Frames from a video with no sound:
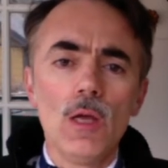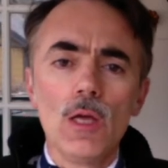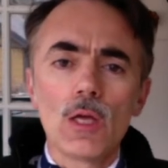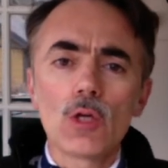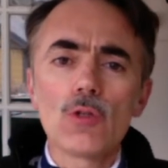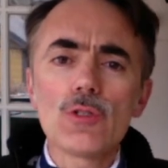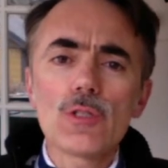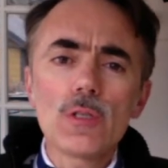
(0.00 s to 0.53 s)

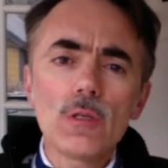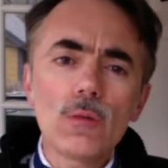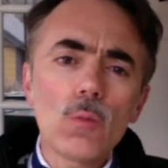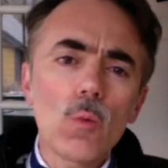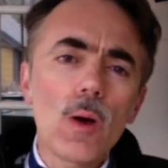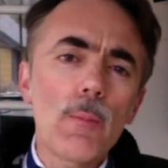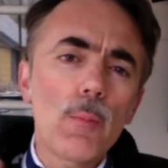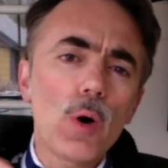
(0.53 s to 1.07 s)
Consider
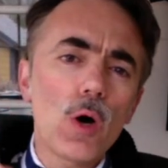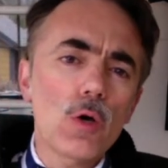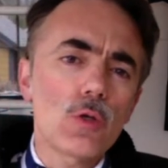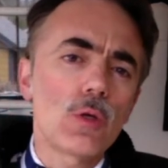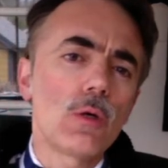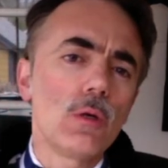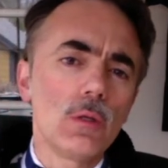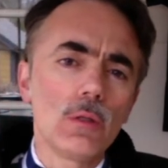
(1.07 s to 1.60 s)
one
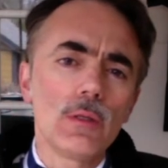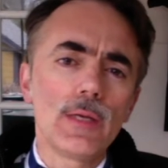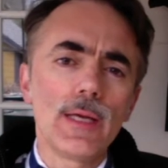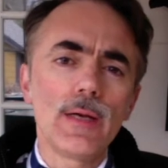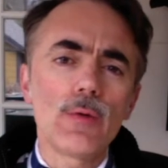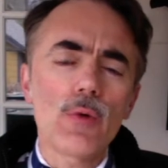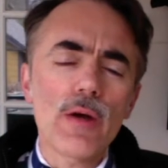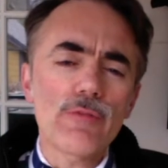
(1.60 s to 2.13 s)
particle in a
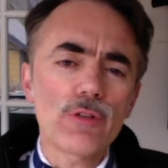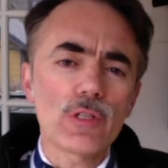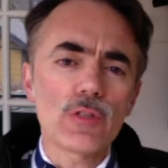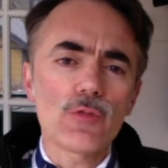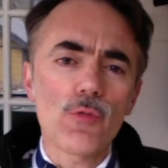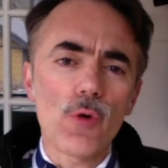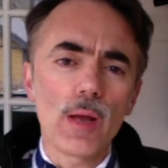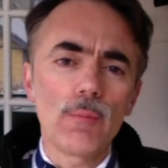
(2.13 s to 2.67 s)
reference
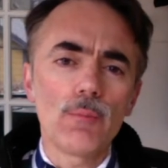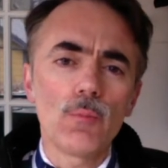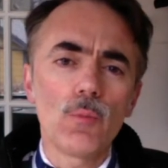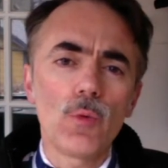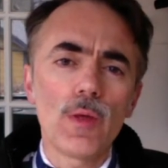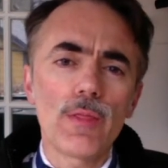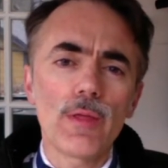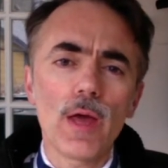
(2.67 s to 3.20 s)
frame
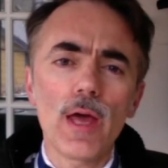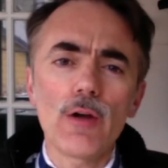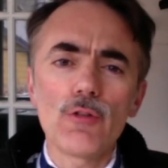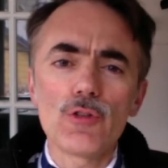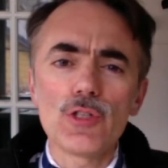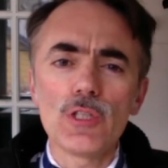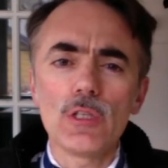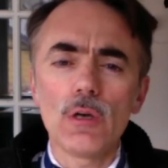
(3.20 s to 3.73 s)
with
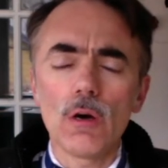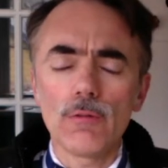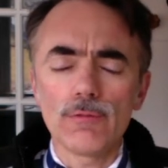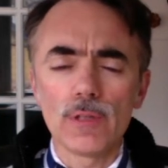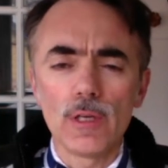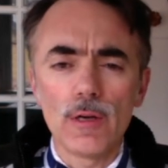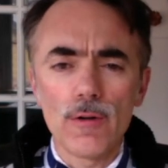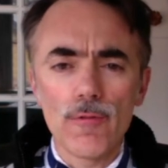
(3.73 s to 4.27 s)
energy of
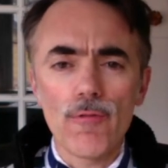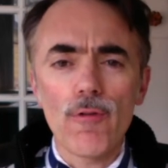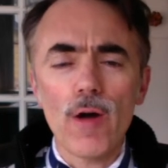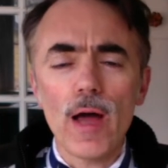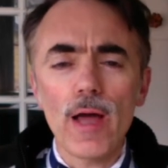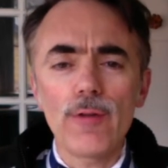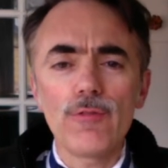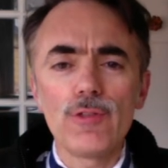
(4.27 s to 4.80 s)

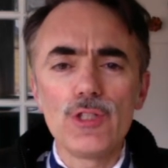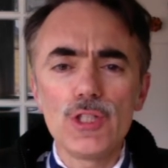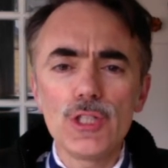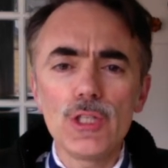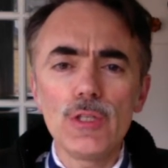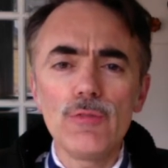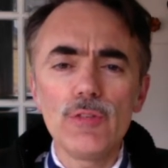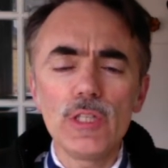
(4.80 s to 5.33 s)
5
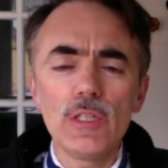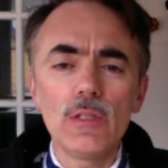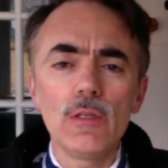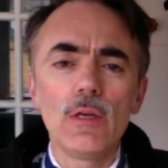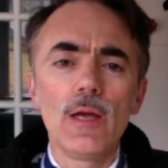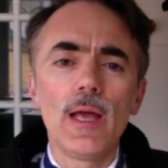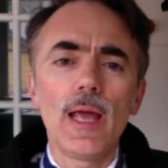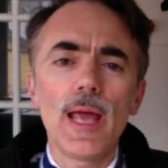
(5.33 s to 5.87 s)
GeV
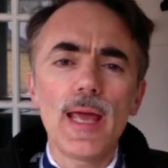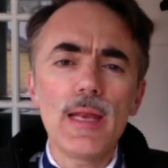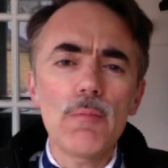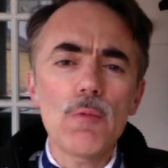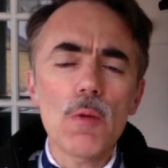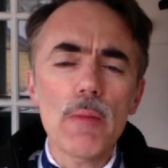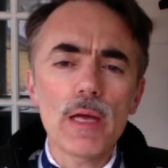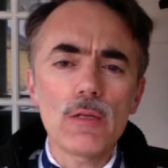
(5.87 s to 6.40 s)
and a
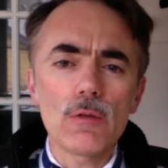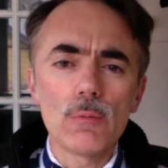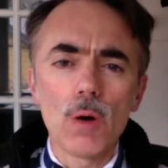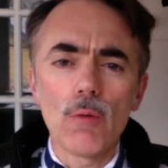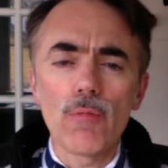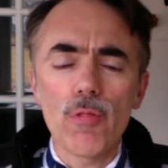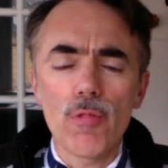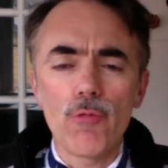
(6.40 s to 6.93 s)
momentum
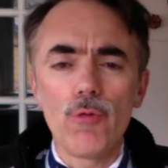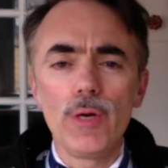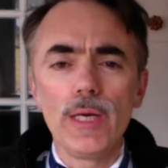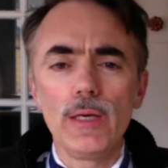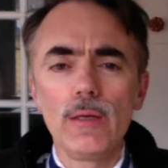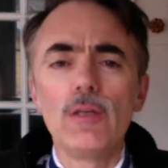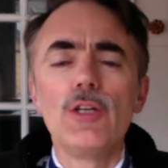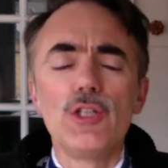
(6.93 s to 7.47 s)
of 3
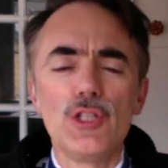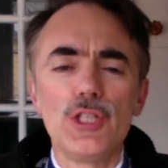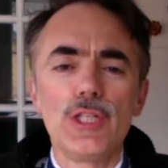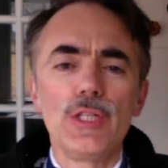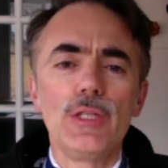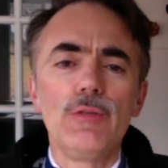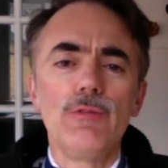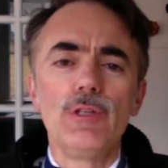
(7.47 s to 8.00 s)

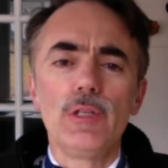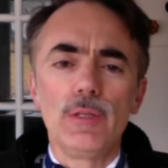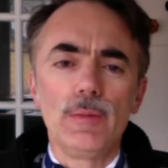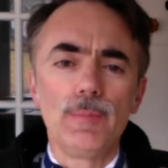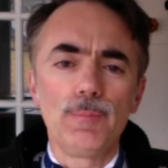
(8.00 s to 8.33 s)
GeV.